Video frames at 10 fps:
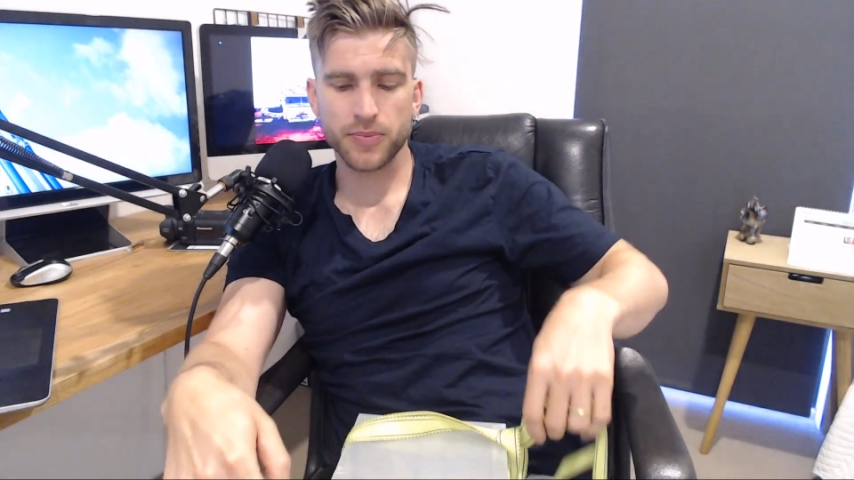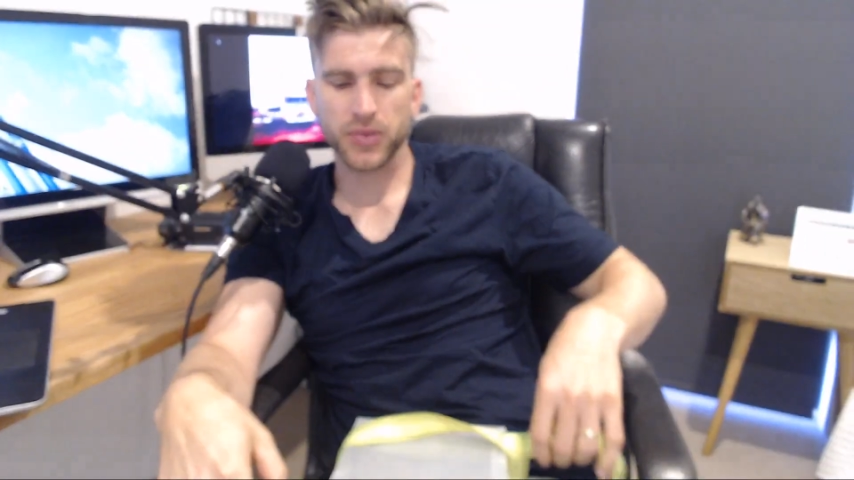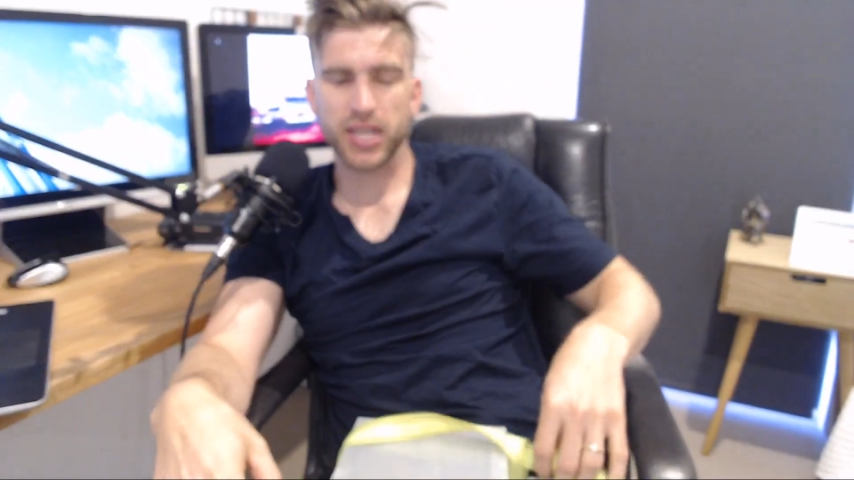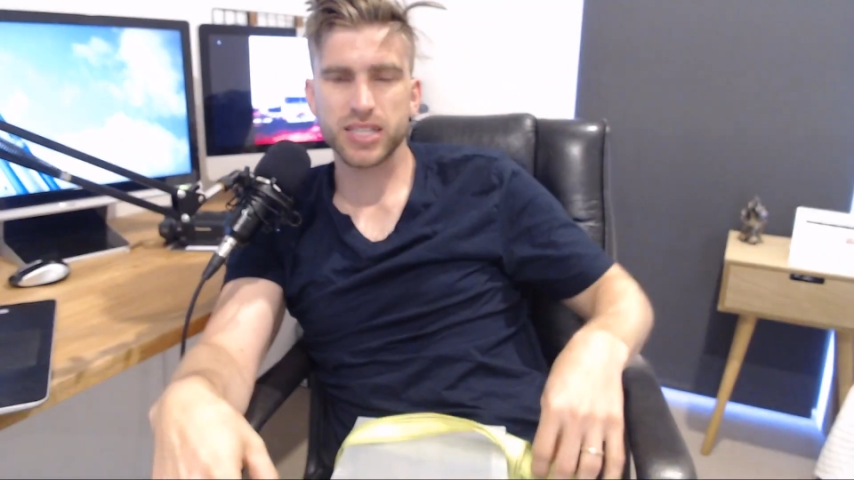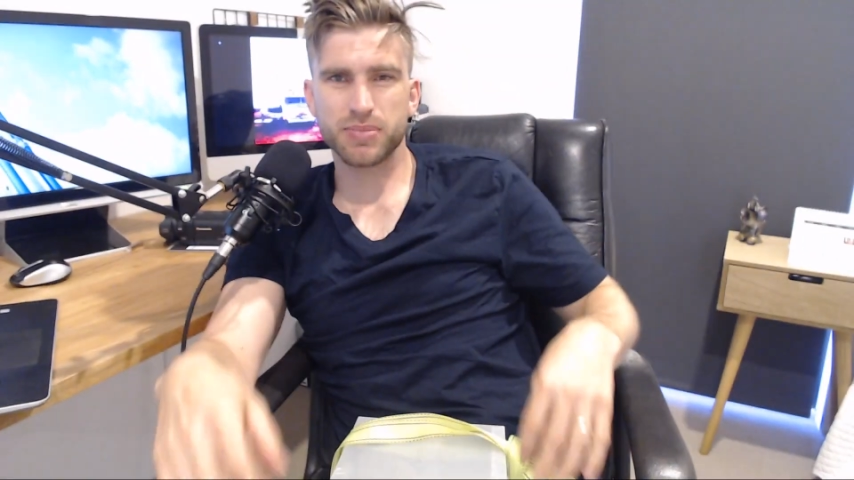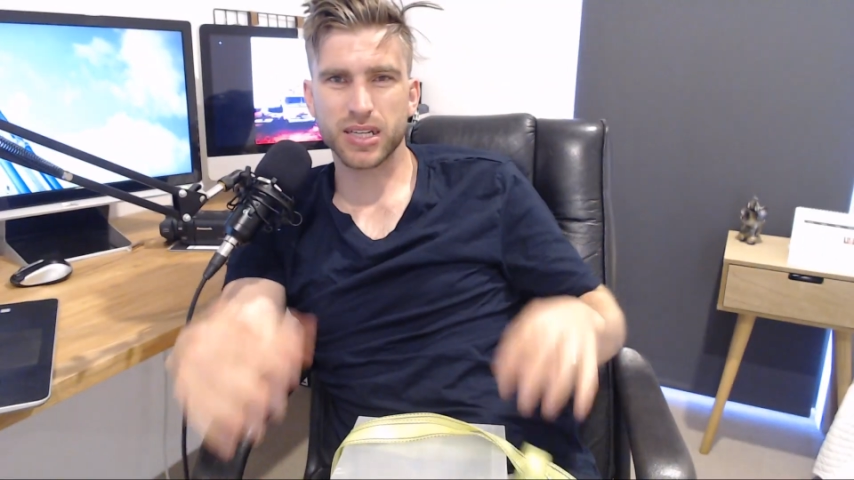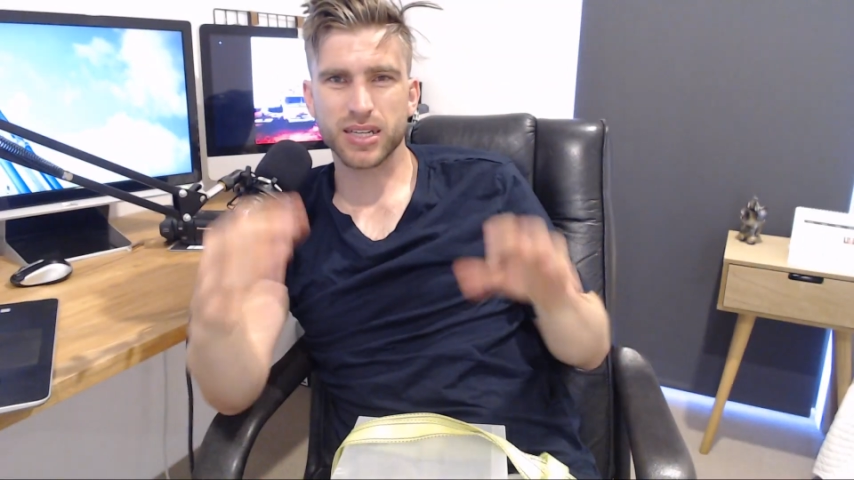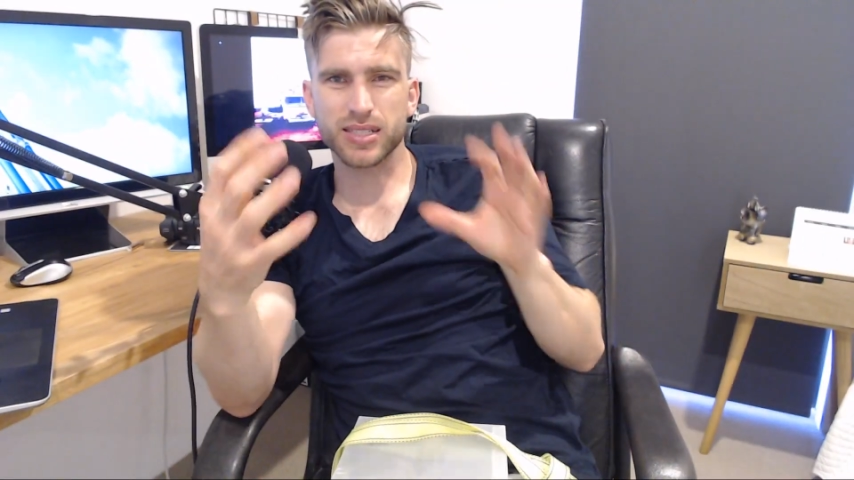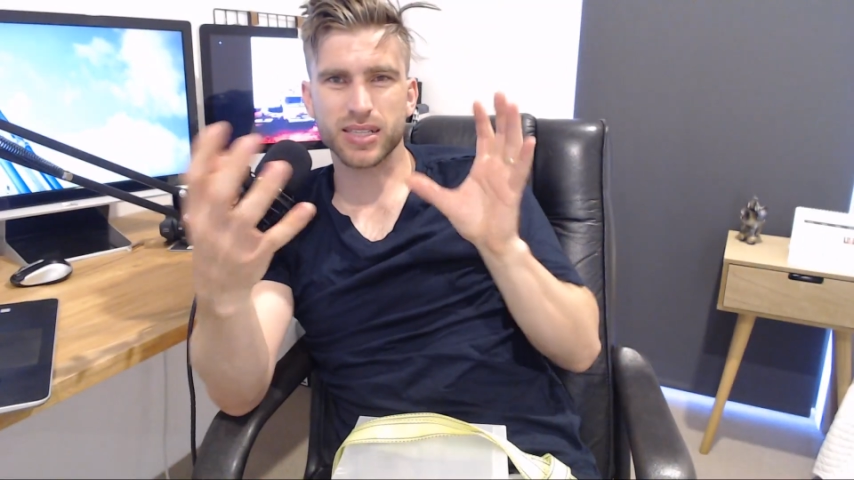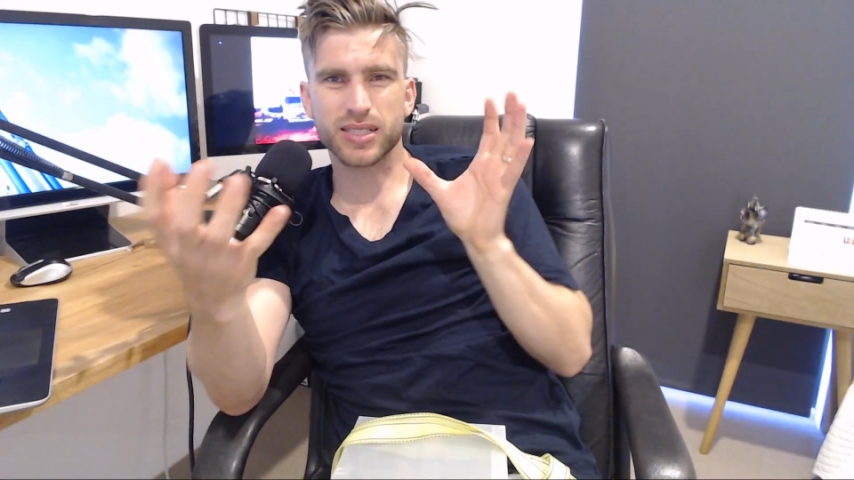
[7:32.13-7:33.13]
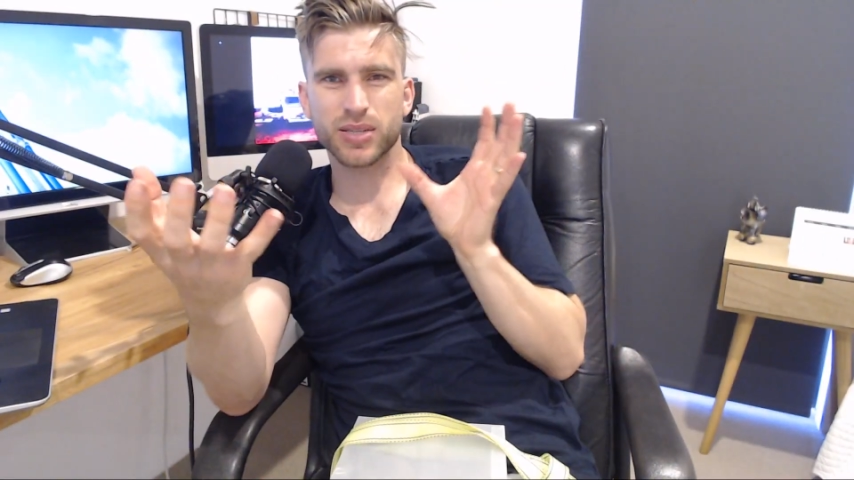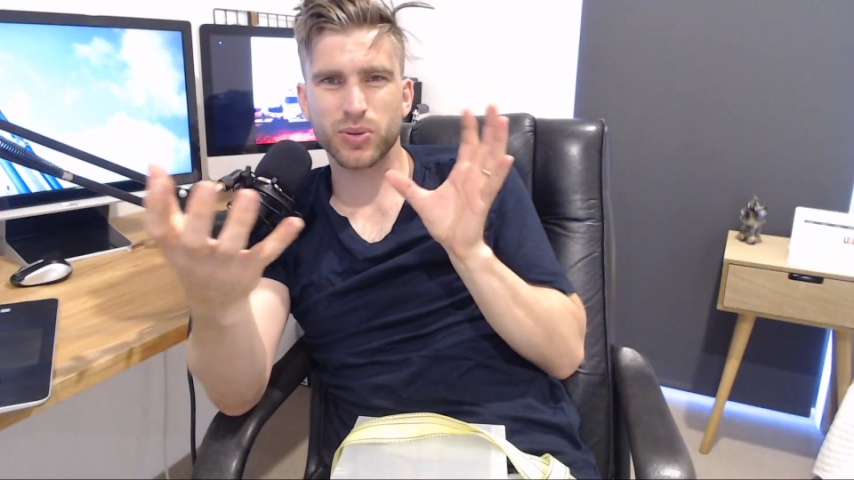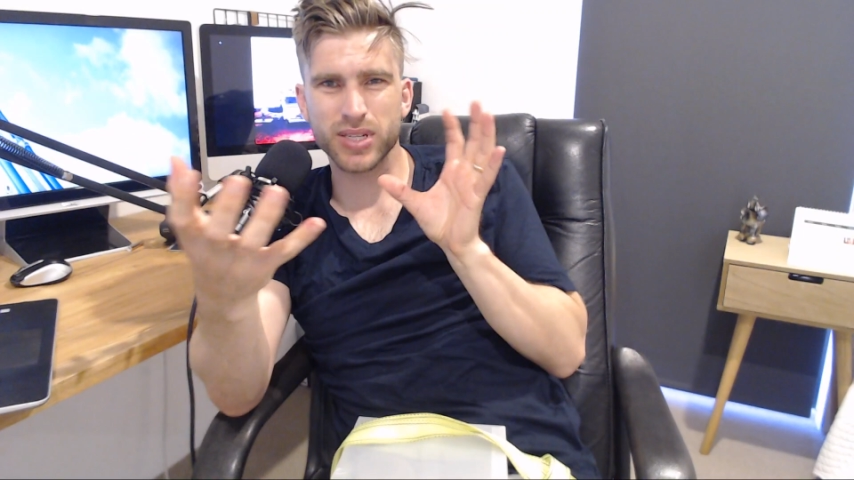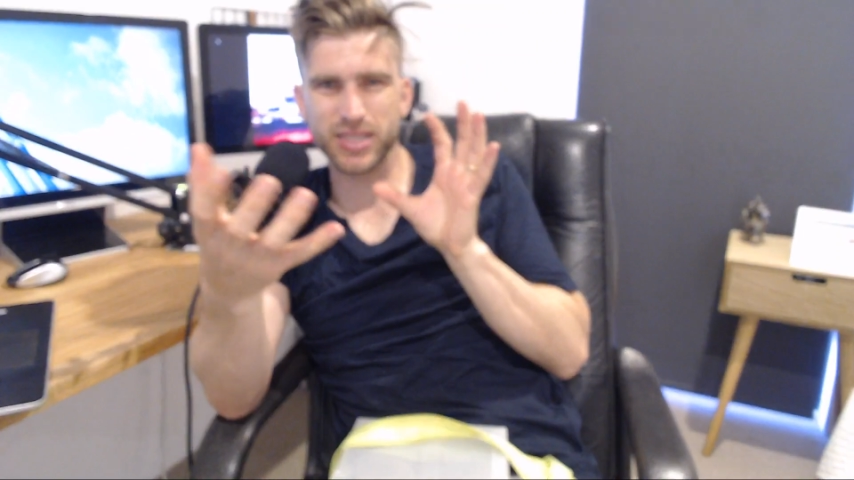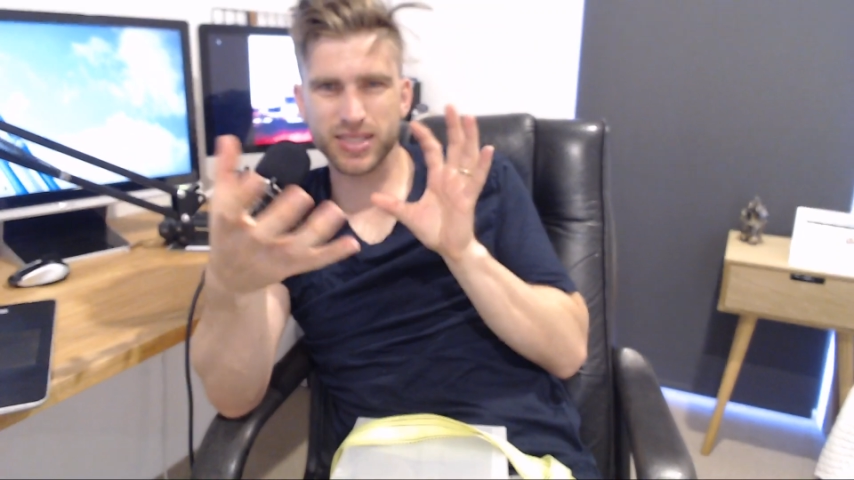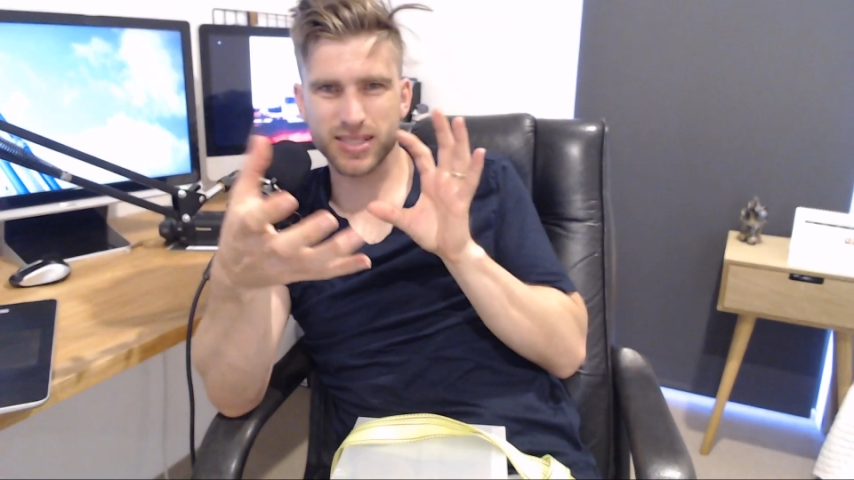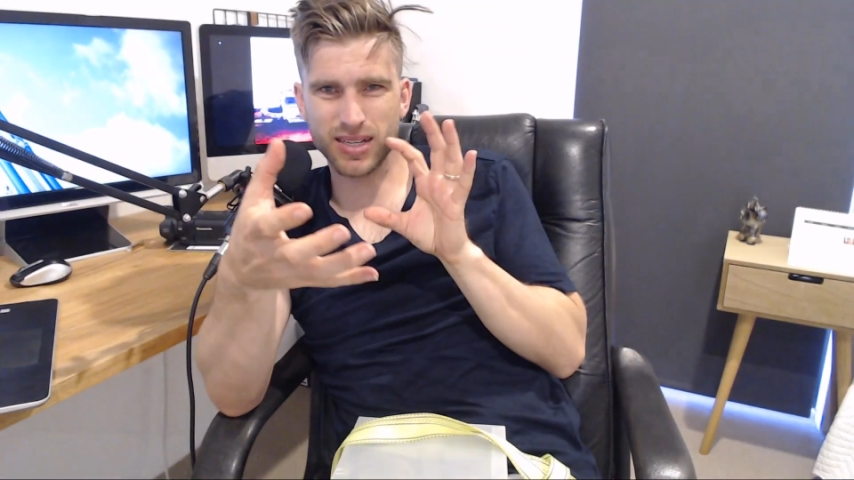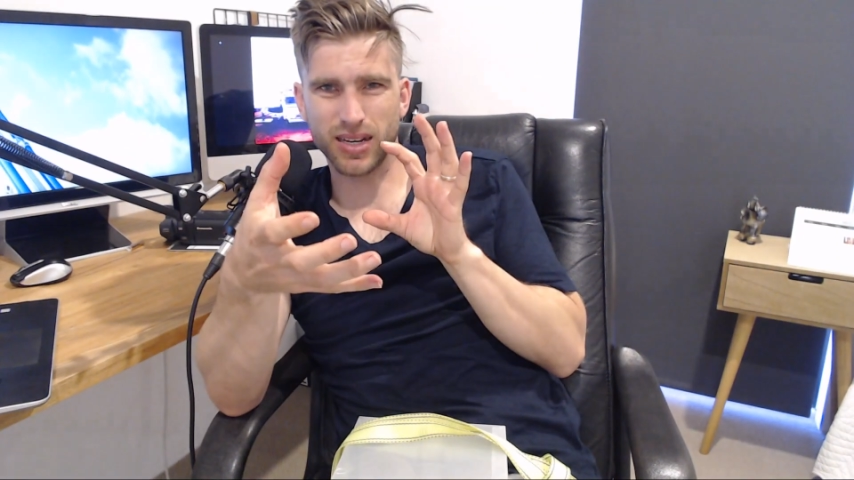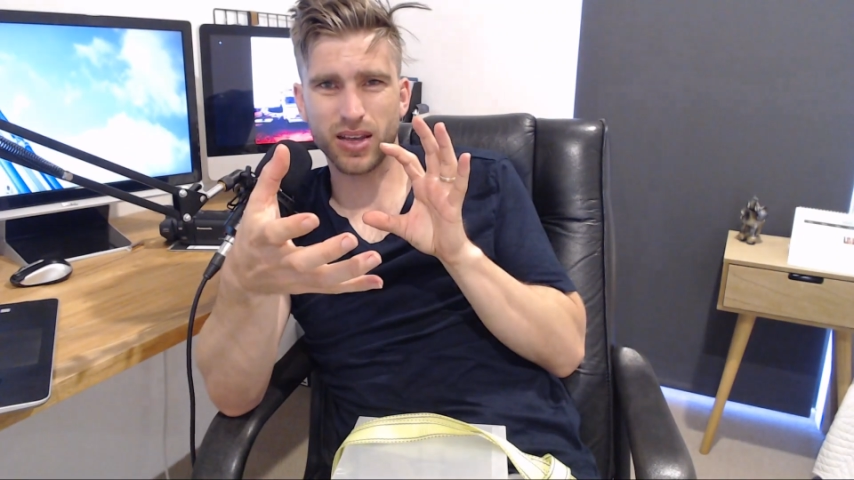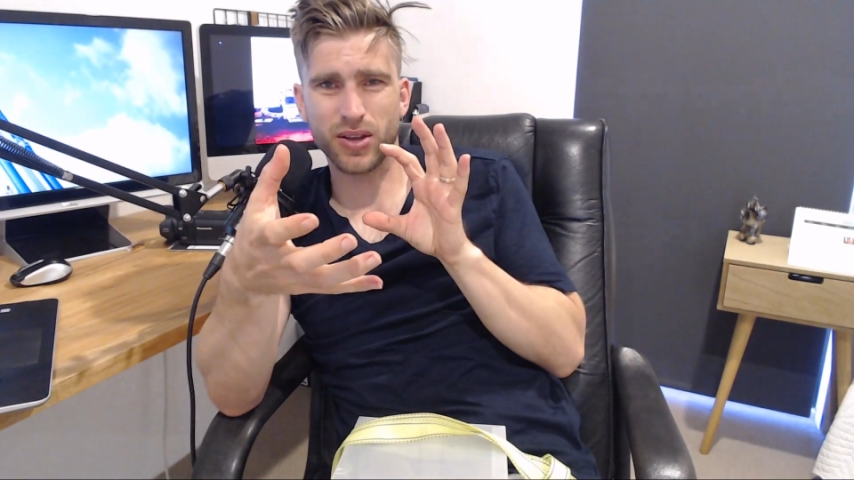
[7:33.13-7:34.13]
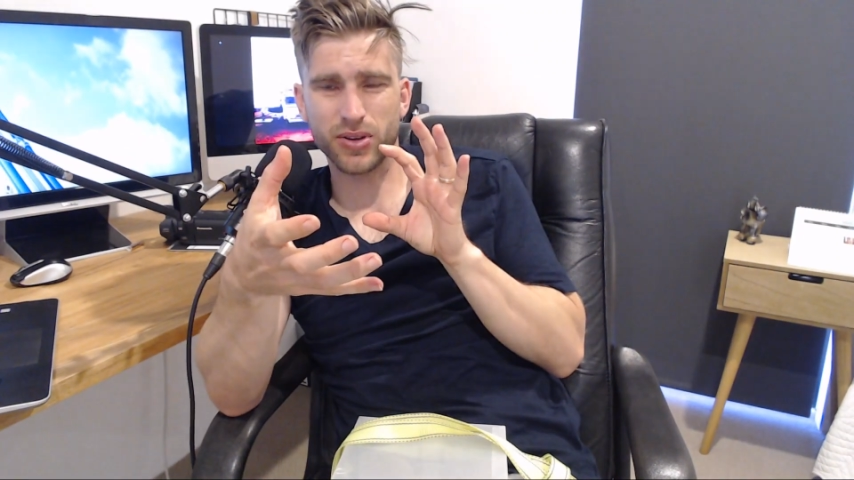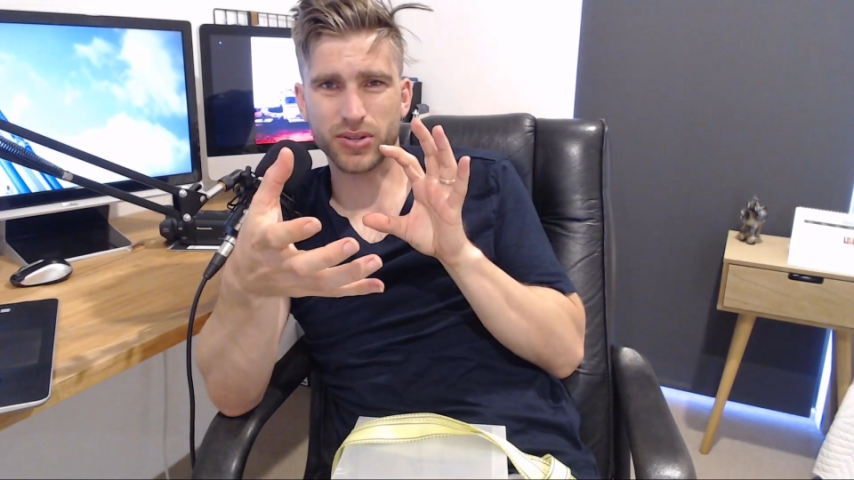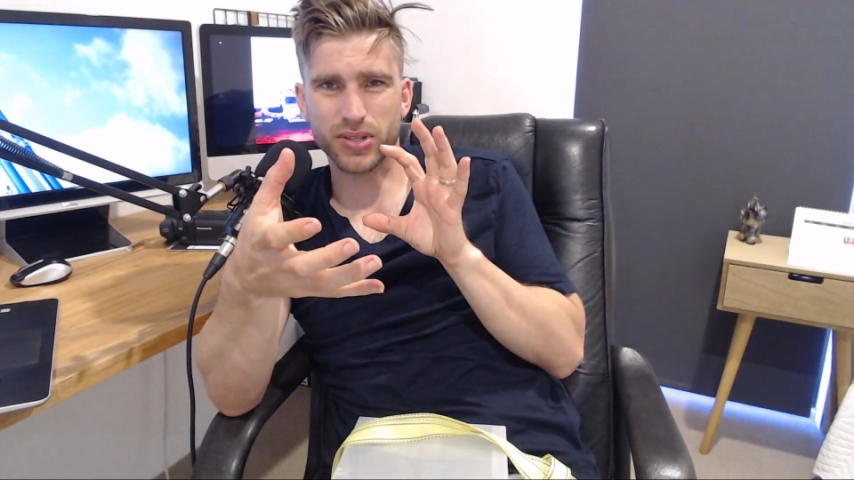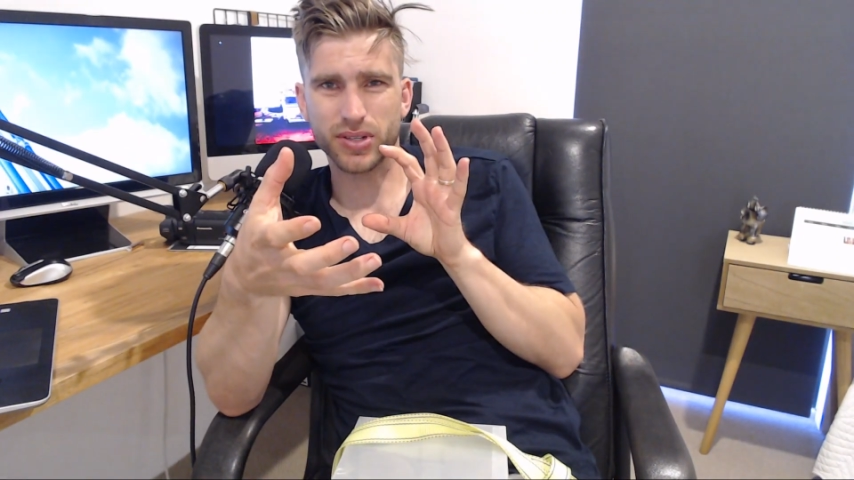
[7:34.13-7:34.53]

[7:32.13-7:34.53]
is because it twists the load.